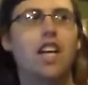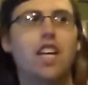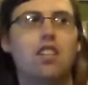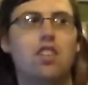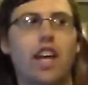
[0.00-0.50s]

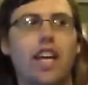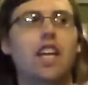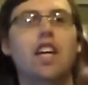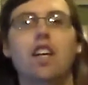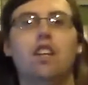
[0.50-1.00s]
It's
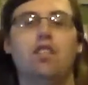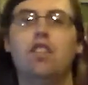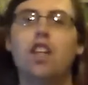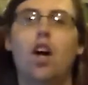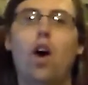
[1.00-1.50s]
like,
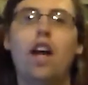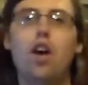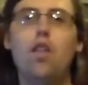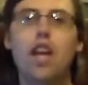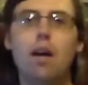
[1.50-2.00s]
you know, I
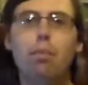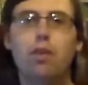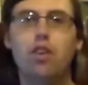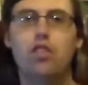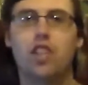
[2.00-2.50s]
know the
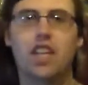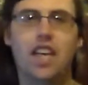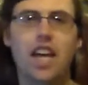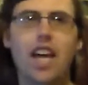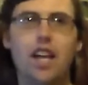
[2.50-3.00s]
Emperor's a
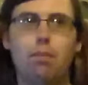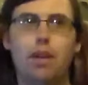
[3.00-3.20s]
kid,